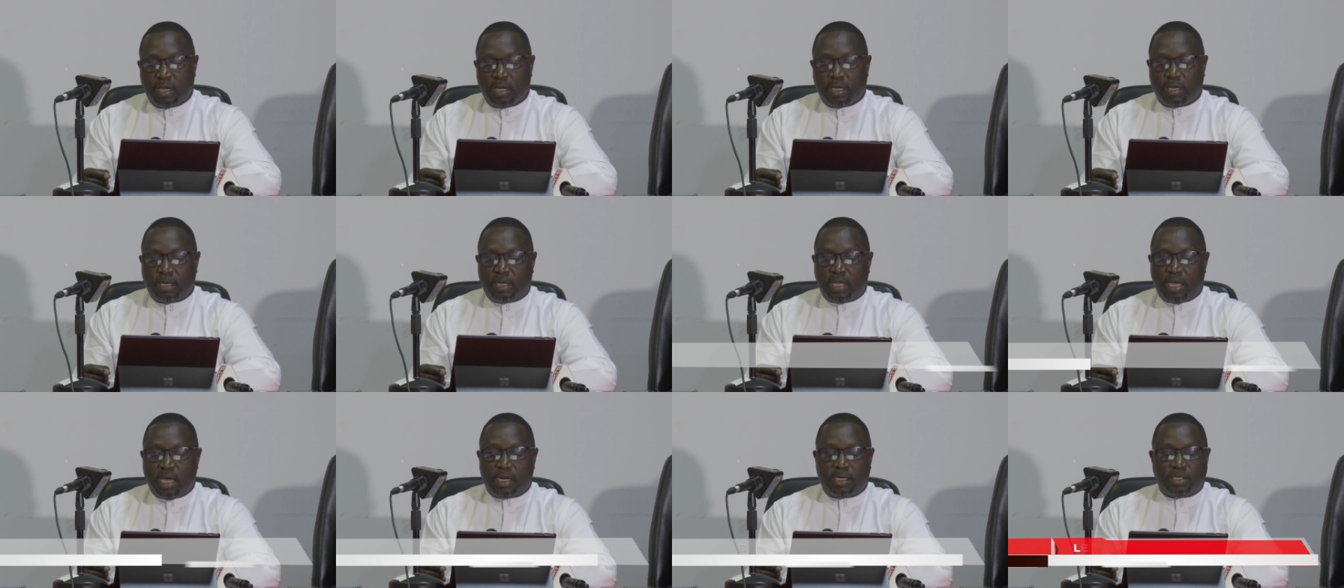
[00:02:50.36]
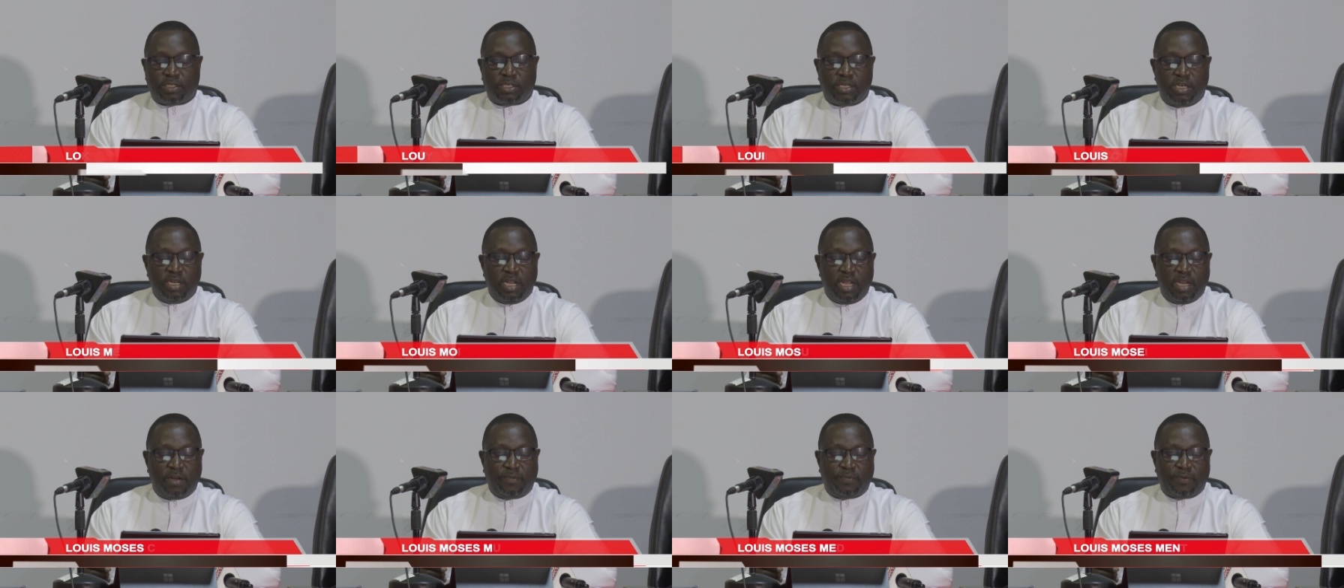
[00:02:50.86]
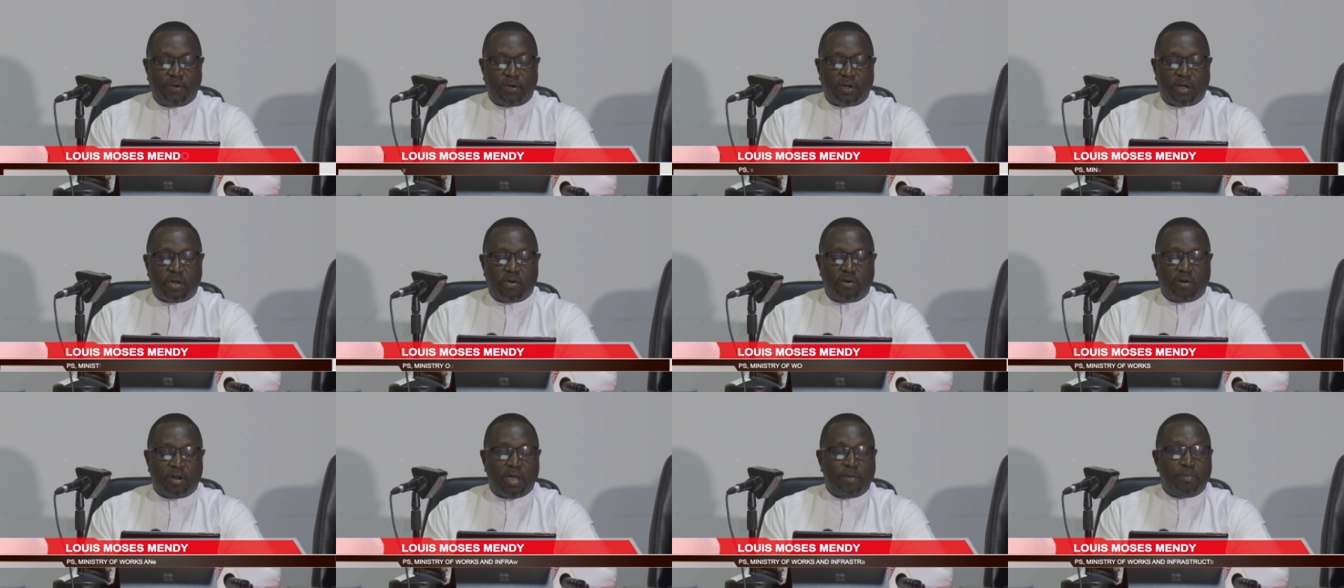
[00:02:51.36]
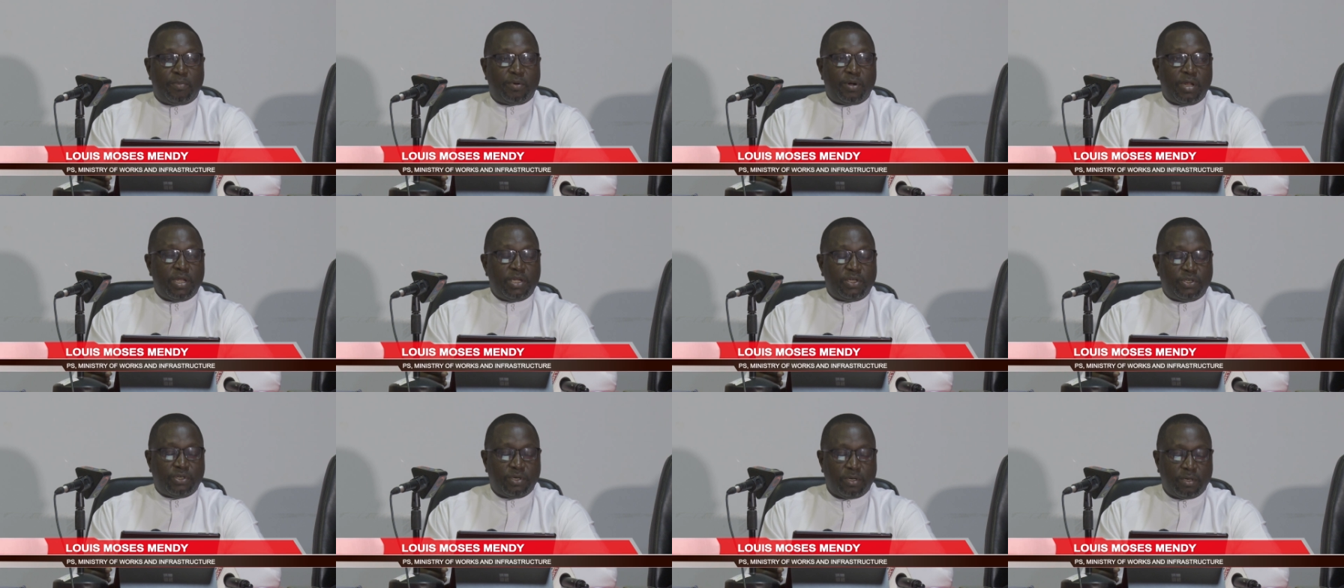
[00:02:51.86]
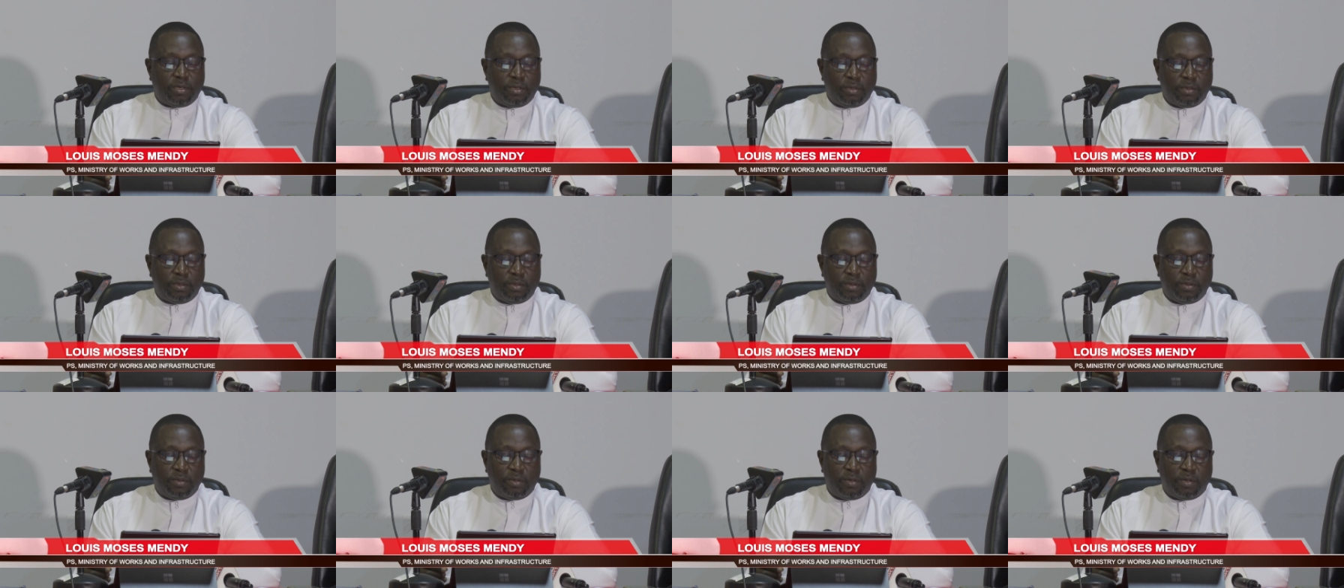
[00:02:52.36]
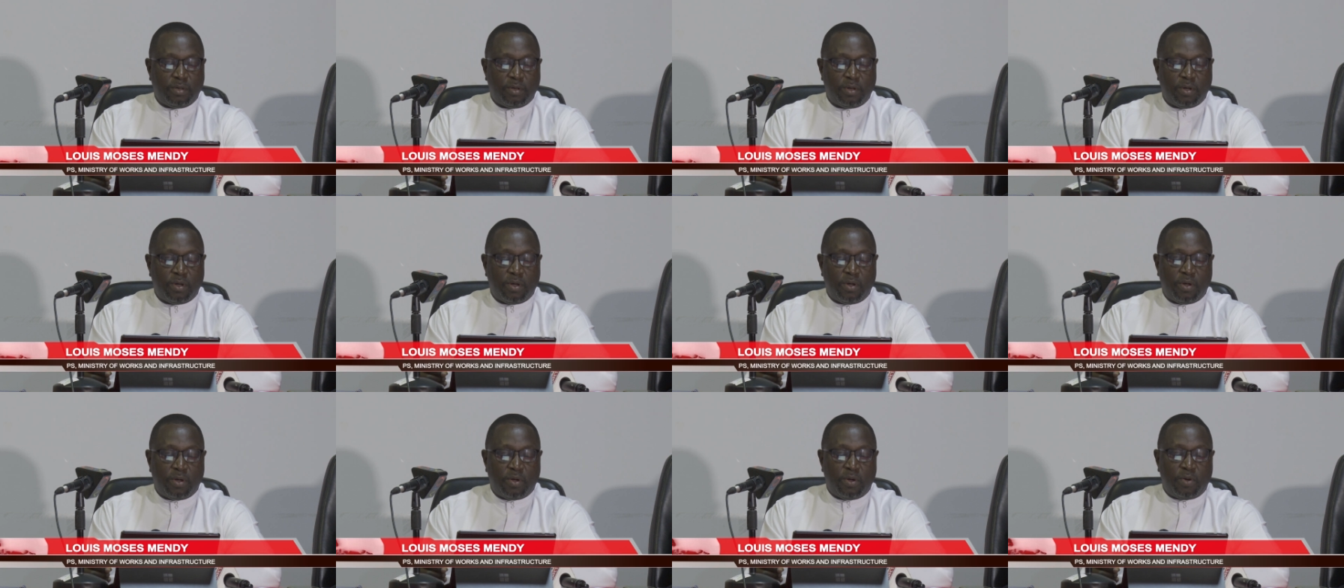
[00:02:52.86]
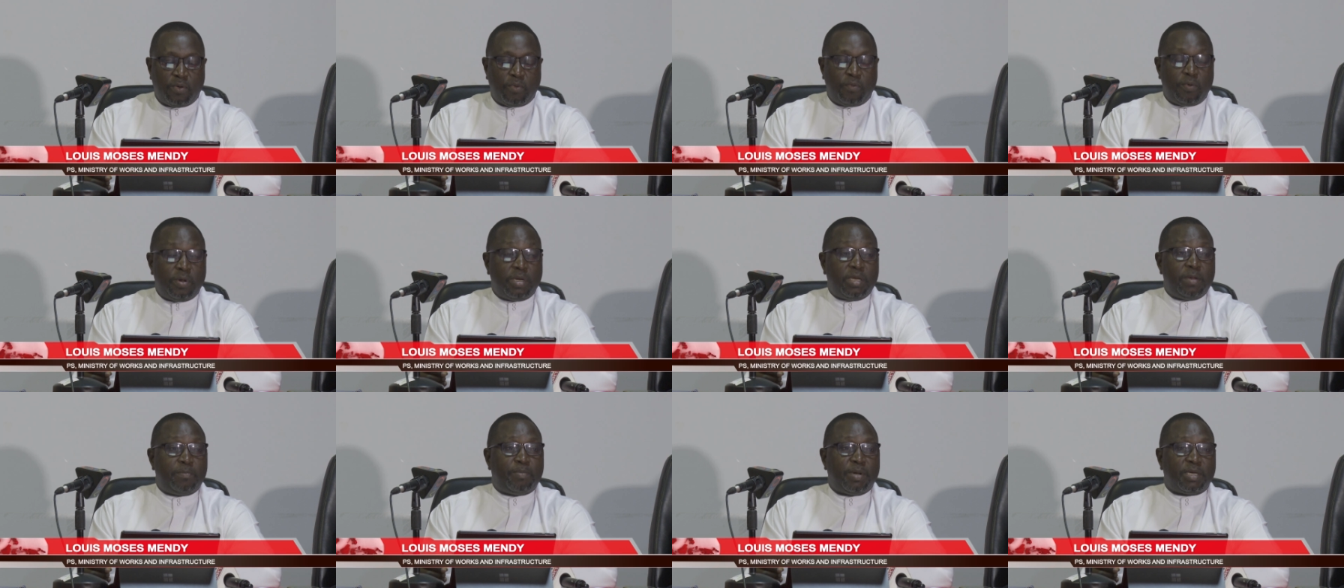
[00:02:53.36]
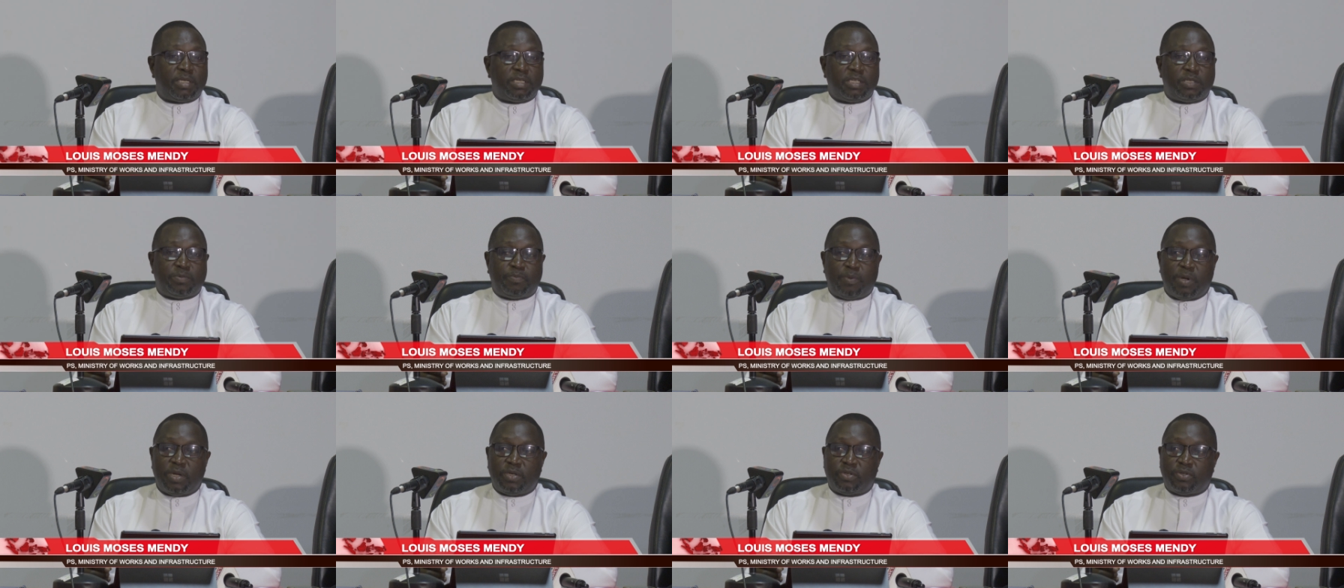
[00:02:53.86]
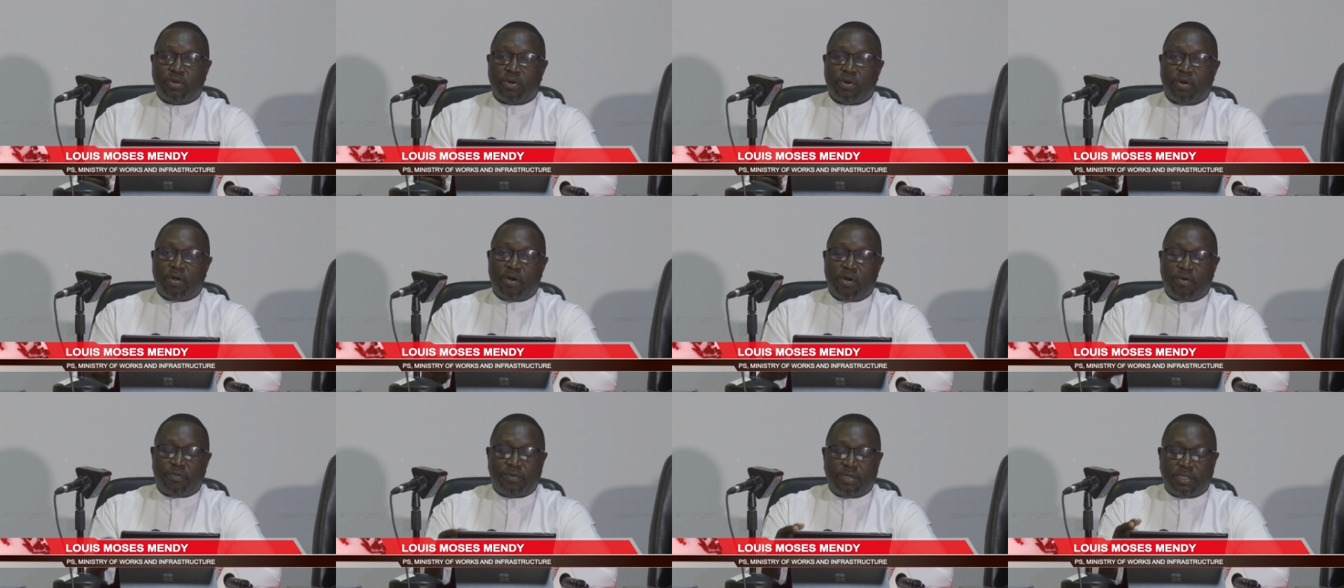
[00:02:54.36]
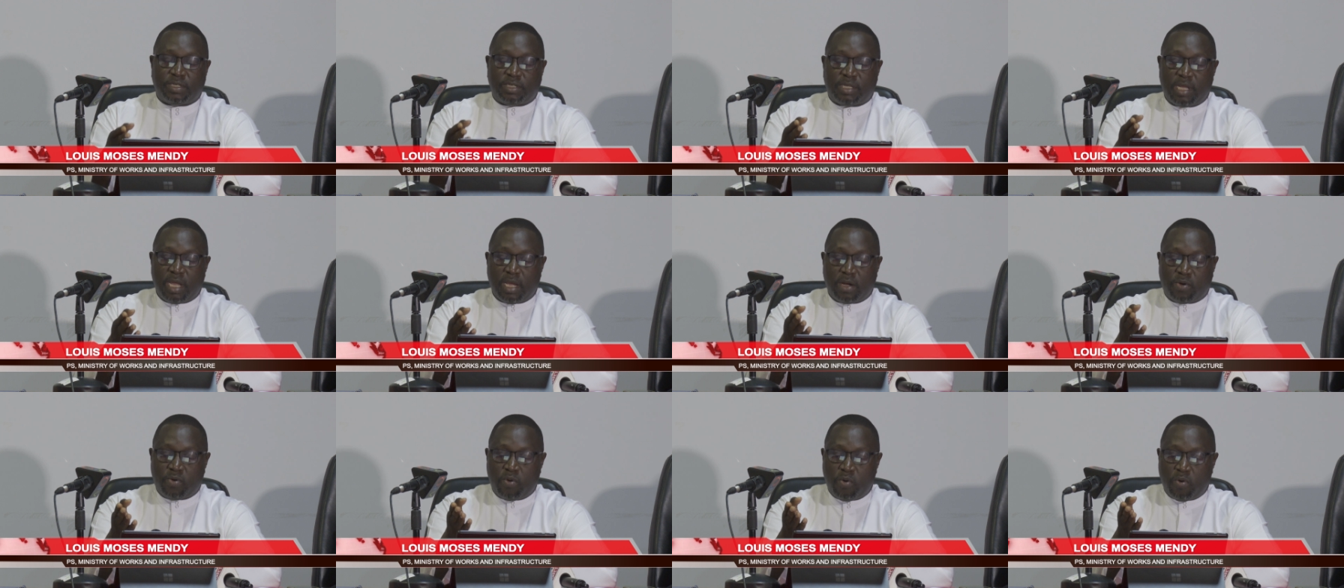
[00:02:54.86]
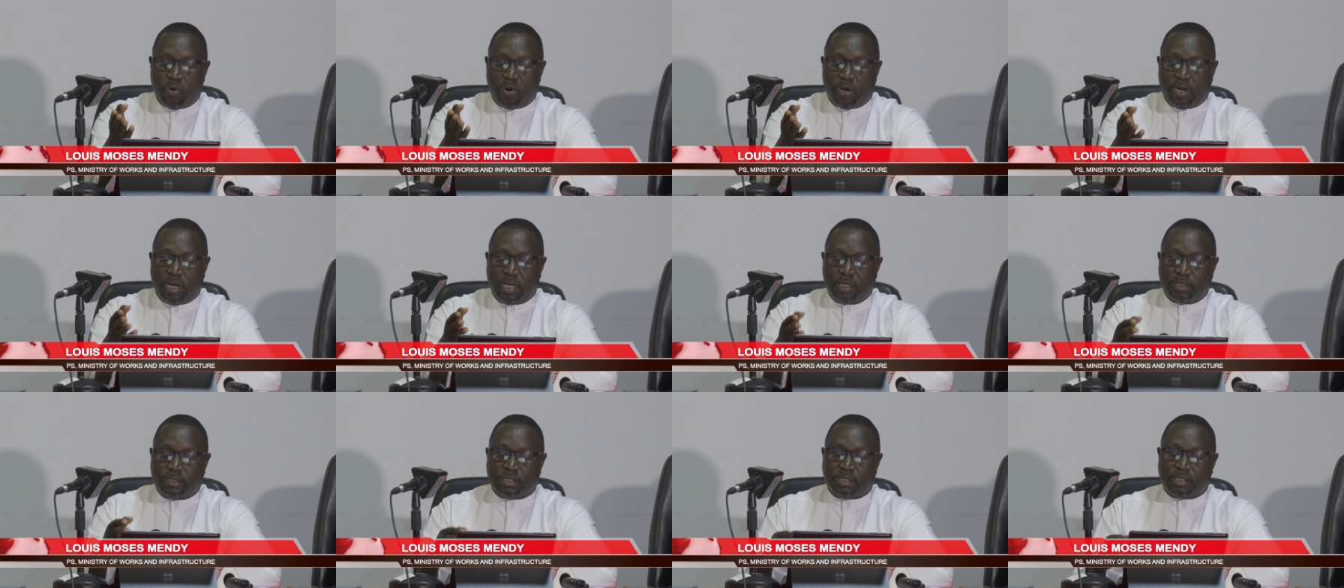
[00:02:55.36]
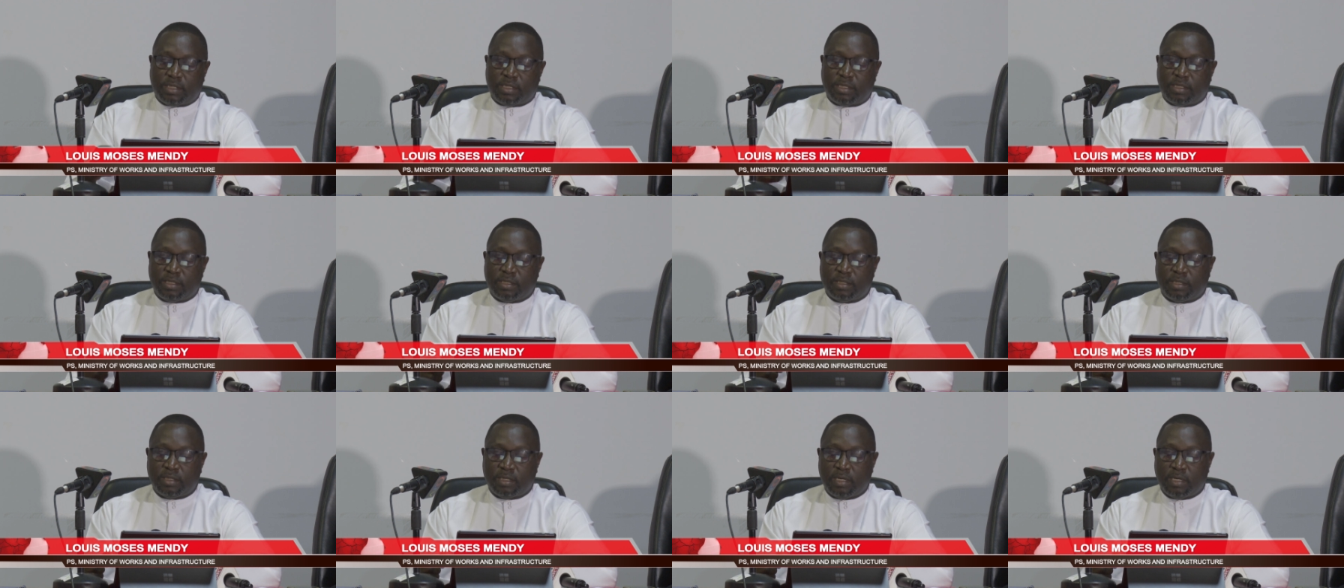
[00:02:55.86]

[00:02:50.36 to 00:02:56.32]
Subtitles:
There is need for collaboration with the participation of the stakeholders